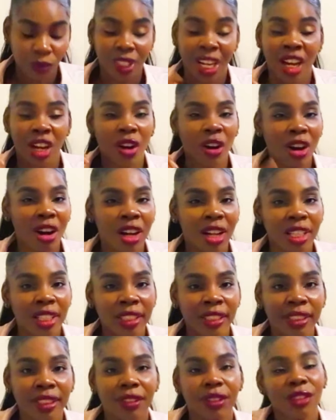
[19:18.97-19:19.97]
I
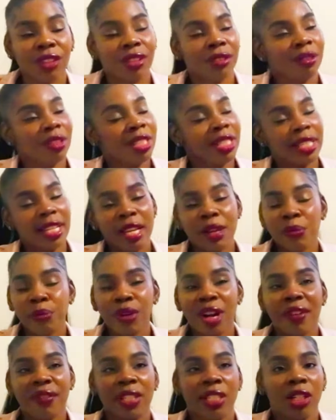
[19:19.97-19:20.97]
called the same
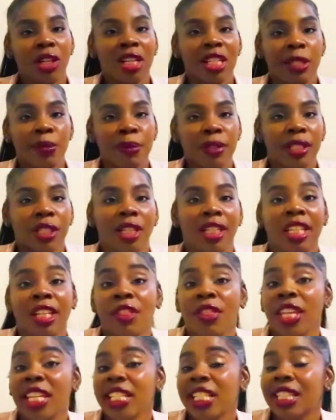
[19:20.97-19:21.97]
private hospital
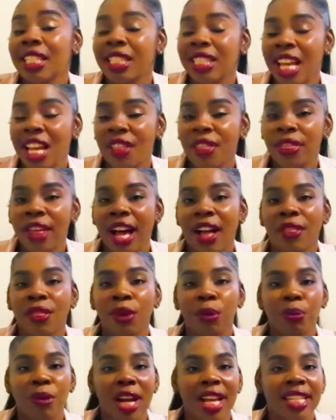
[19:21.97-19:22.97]
and they said that
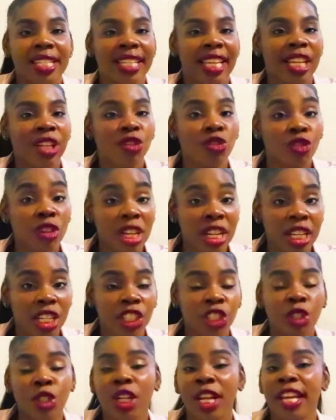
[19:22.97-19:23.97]
the price can
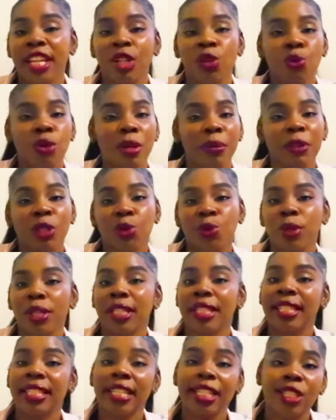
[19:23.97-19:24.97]
range anywhere
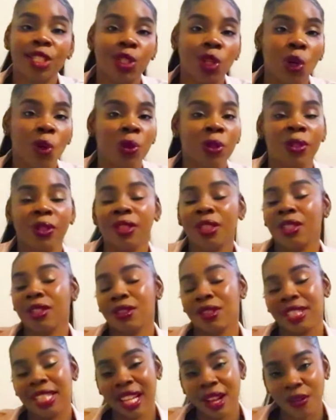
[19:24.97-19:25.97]
between $6,000 to
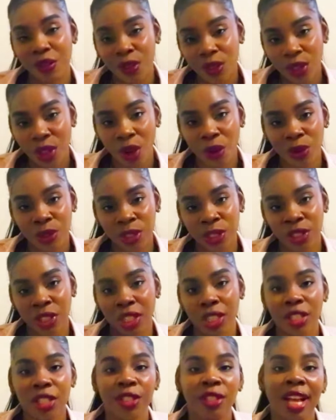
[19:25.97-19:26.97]

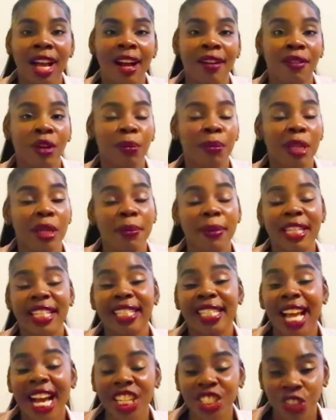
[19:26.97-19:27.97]
$7,000 to have a baby
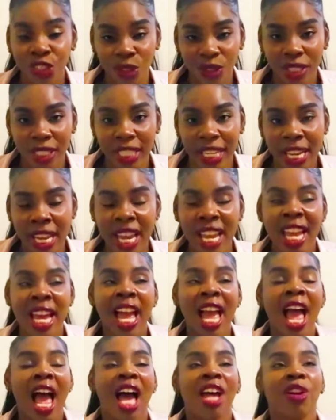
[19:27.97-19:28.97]
naturally,
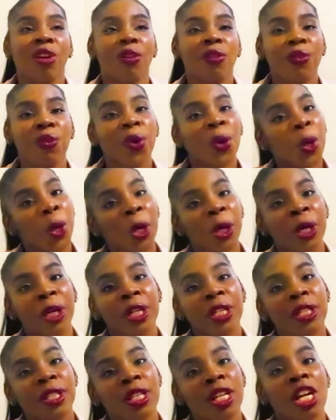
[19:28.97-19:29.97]
and of
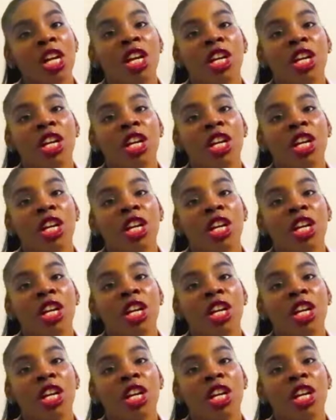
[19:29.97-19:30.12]
course